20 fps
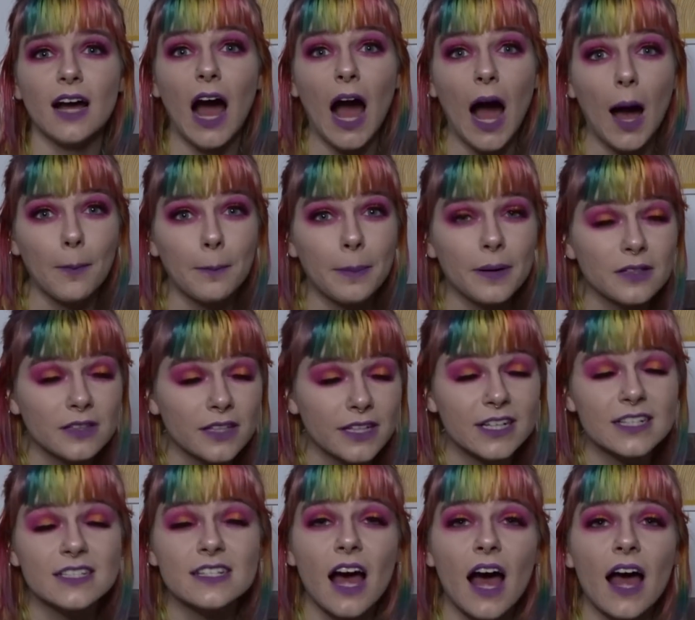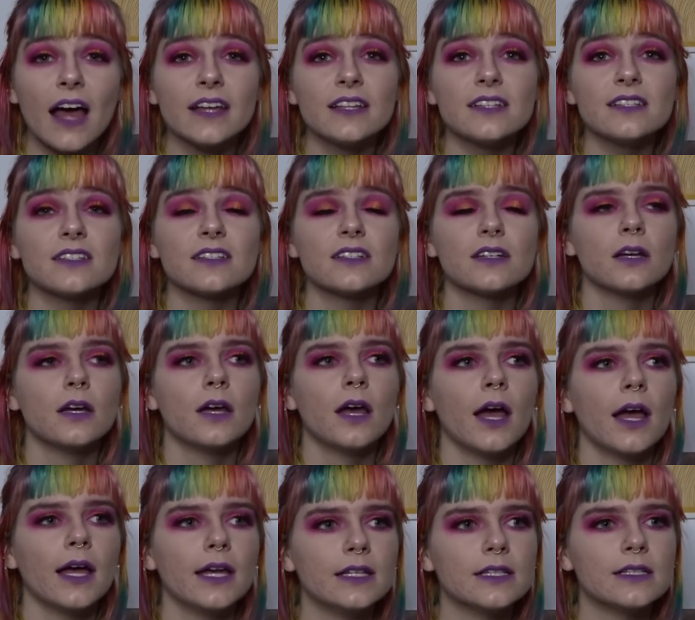are politicized
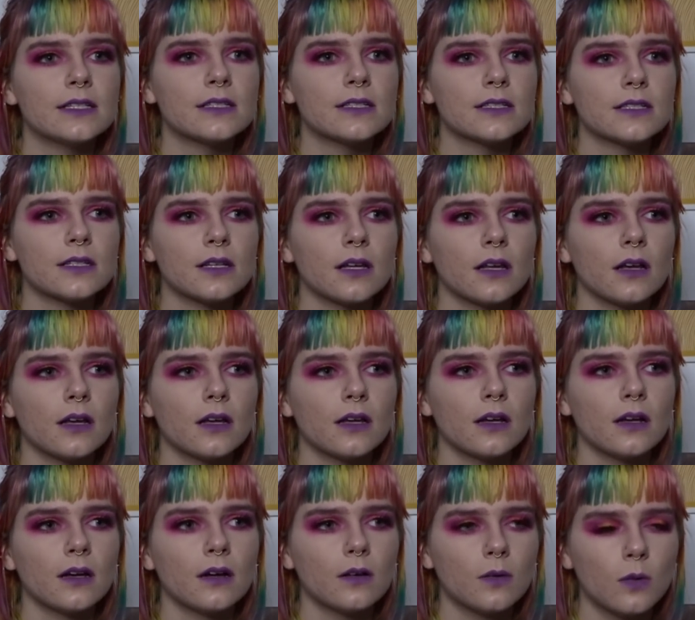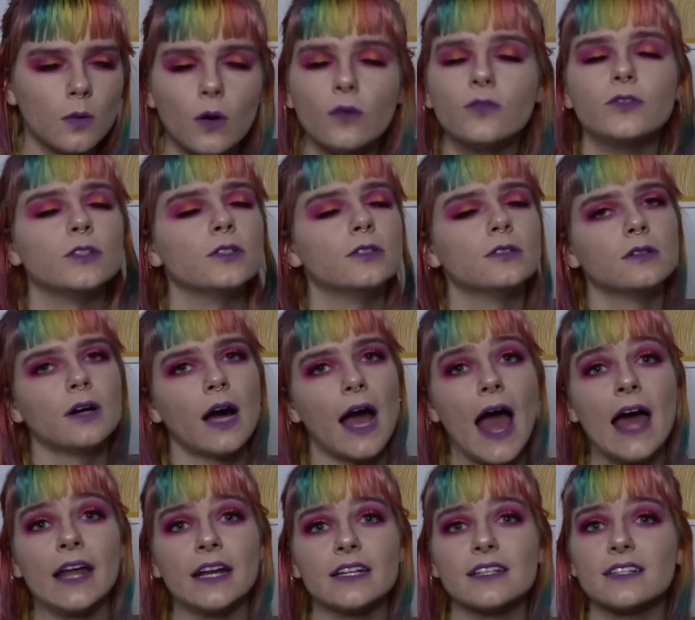is awful,
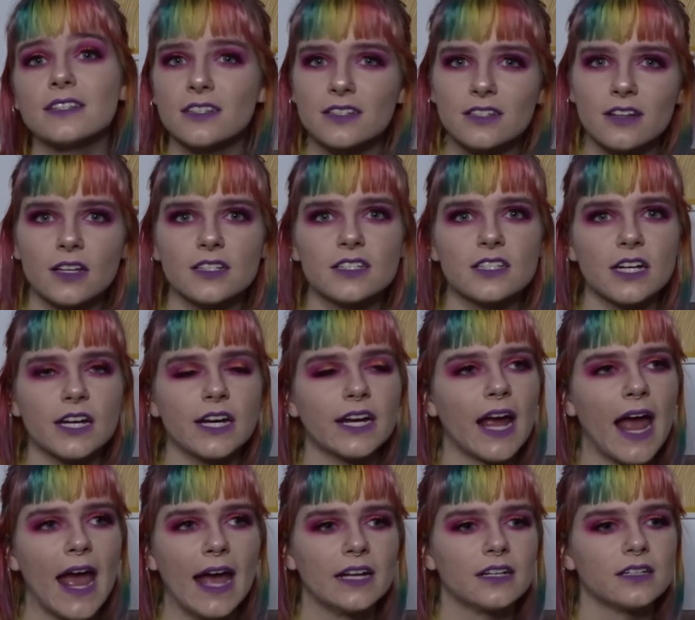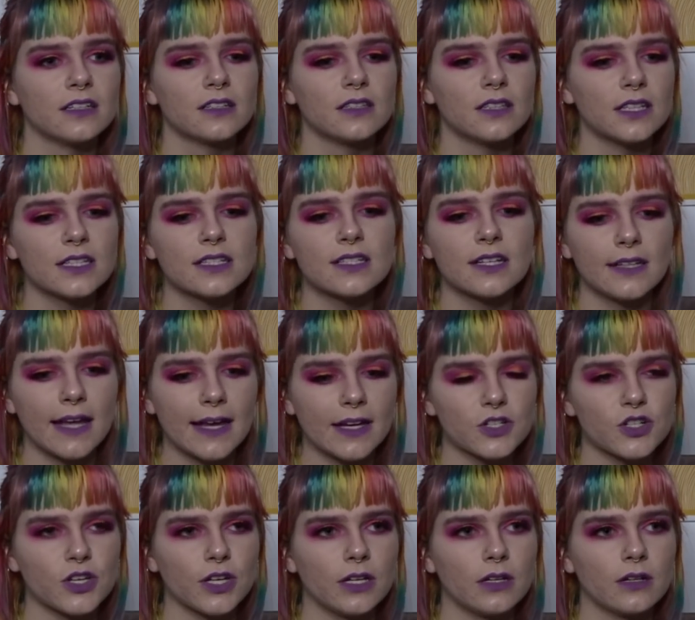and it's disgusting, and this
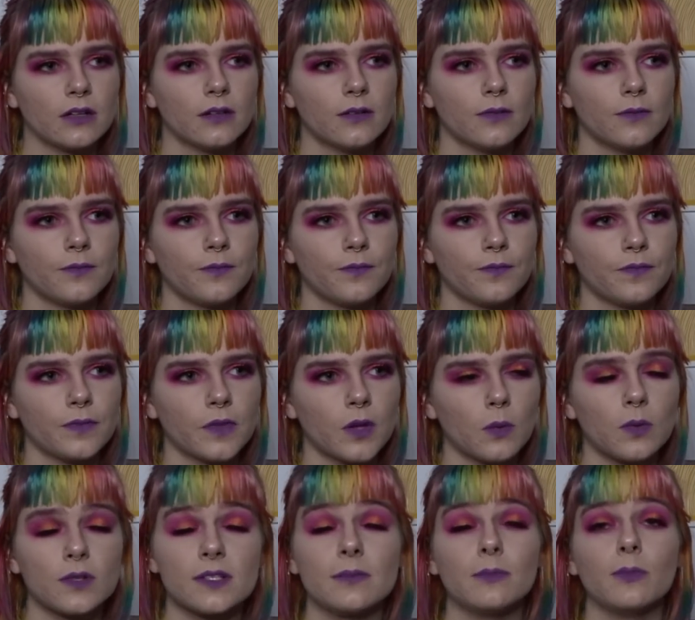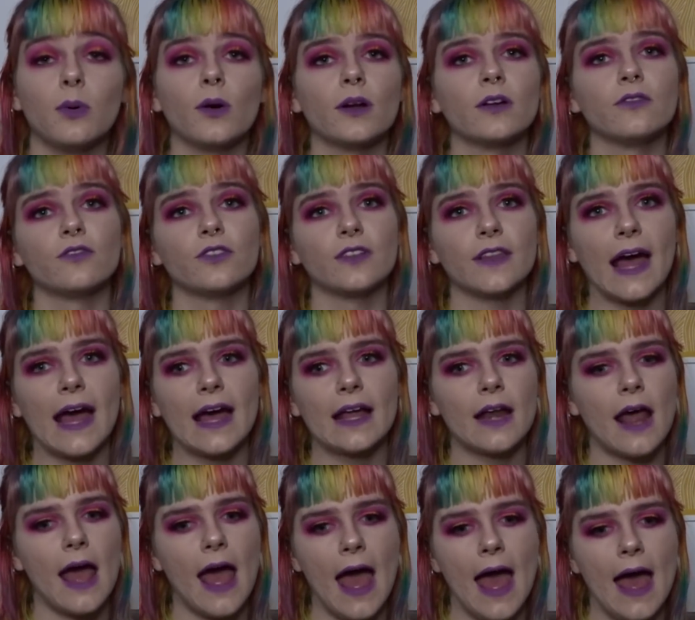election was important for
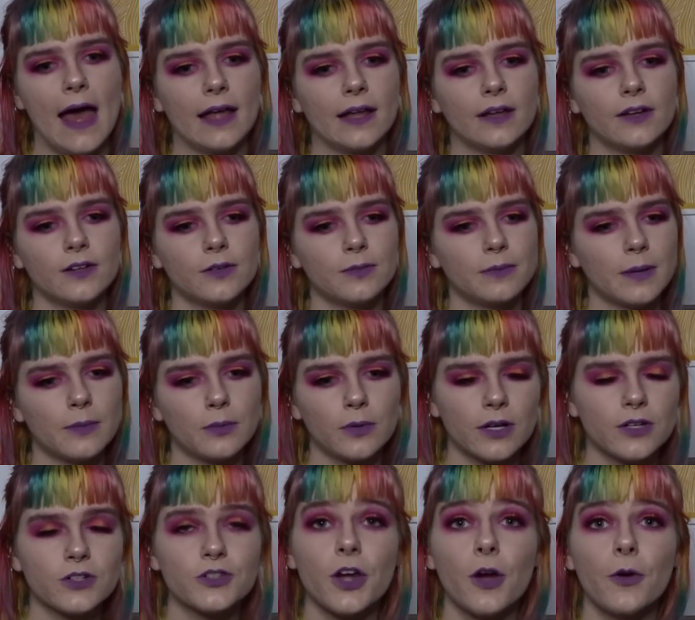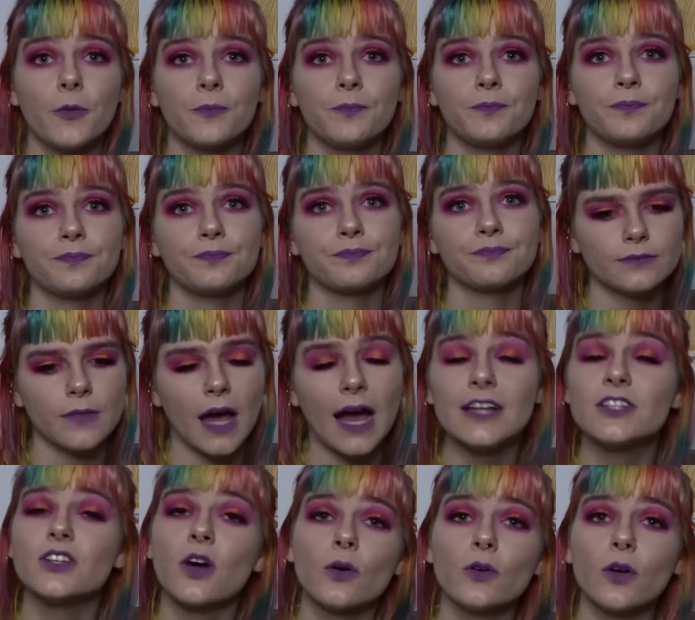that, and people didn't show. I
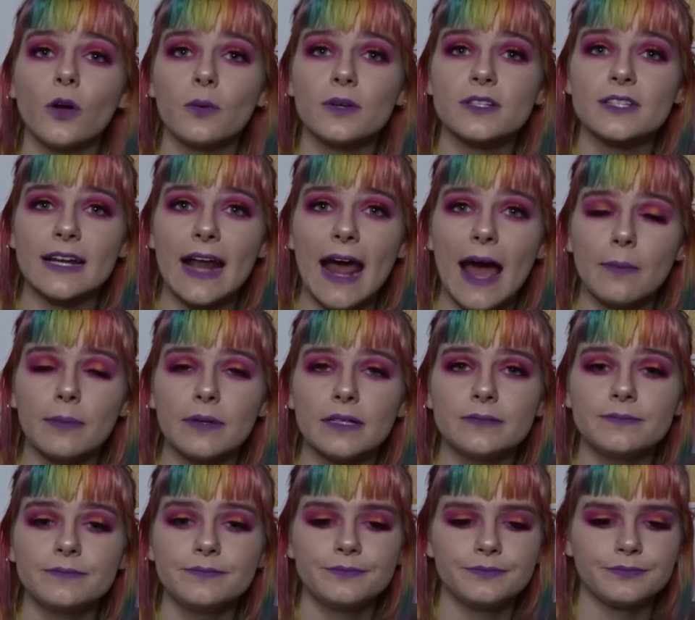don't know what's going to happen.